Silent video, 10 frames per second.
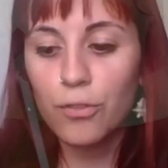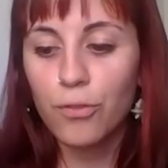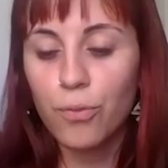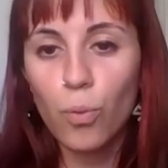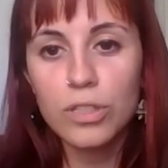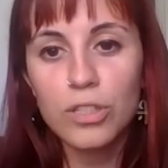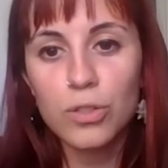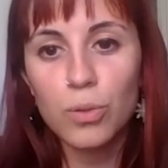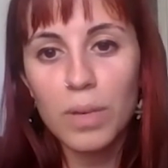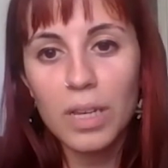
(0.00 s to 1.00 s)
of
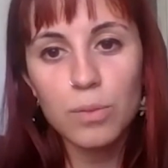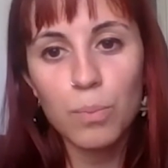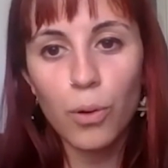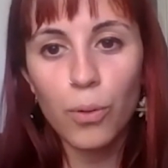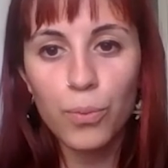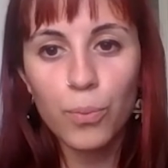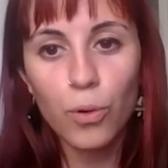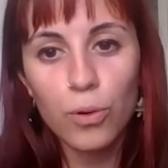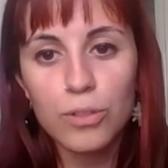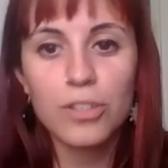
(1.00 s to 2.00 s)
wanted to mix both
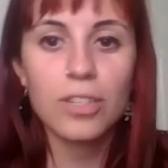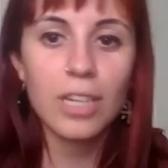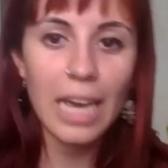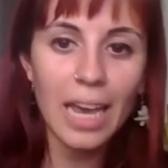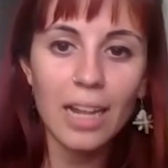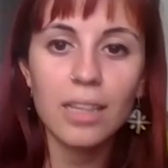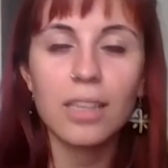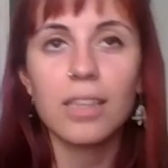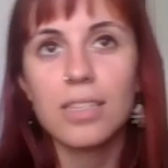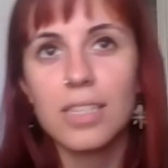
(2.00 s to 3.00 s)
worlds,
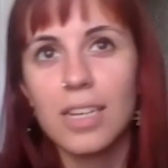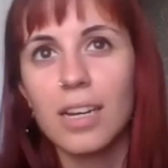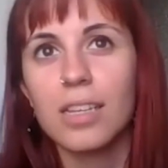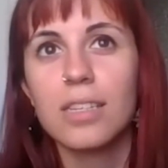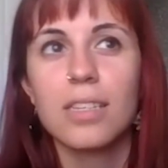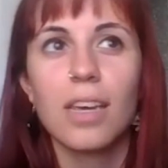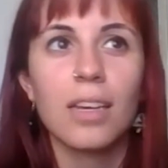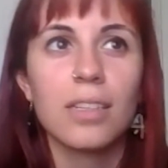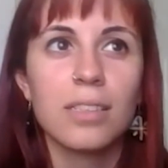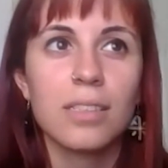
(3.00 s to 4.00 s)
health
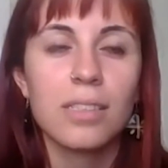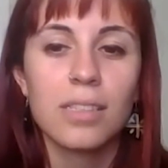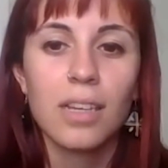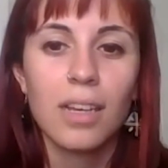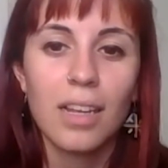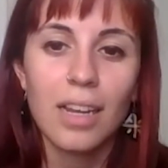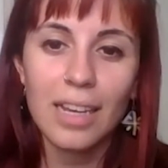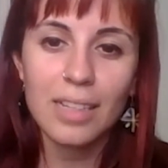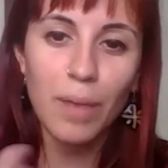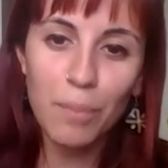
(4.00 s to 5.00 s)
studies, and
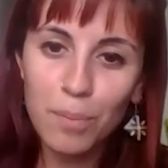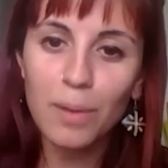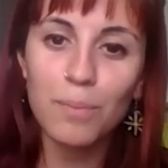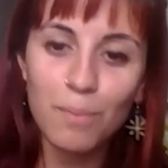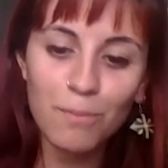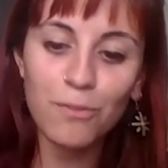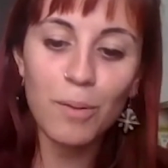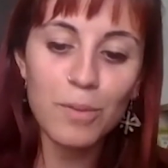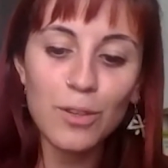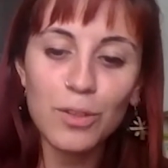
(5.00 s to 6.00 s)
like my
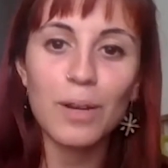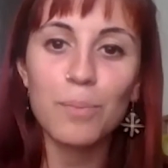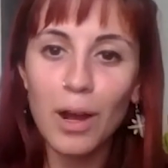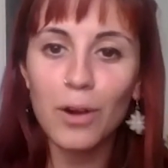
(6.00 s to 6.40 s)
pharmaceutical